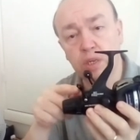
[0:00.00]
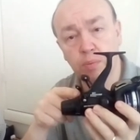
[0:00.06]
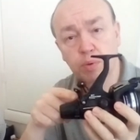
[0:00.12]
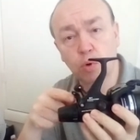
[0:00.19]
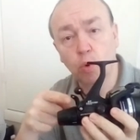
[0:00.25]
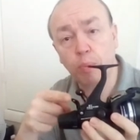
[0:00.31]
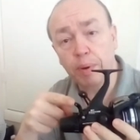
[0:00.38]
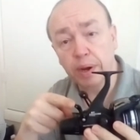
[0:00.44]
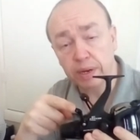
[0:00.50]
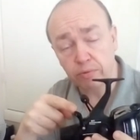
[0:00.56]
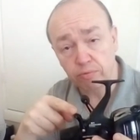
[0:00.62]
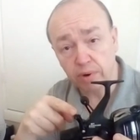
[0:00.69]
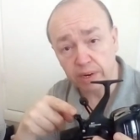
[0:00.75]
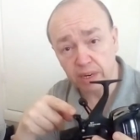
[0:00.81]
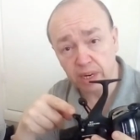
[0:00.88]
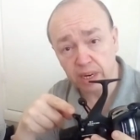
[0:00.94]
typical bait
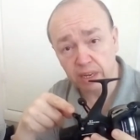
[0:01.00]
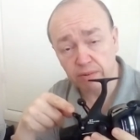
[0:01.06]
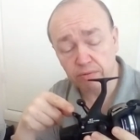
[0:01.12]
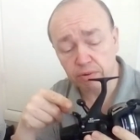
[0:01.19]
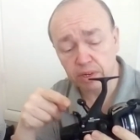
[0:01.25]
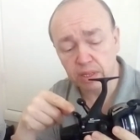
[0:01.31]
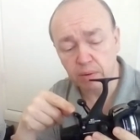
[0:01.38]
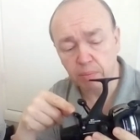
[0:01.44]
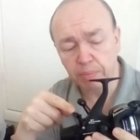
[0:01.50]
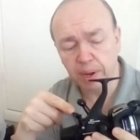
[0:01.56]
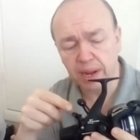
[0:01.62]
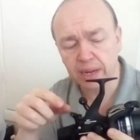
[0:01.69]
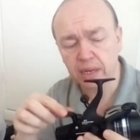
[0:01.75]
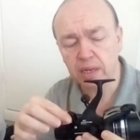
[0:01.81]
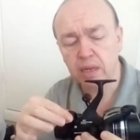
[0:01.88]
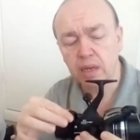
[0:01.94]
run lever at the
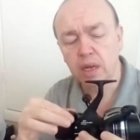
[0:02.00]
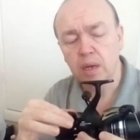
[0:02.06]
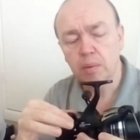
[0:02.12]
back.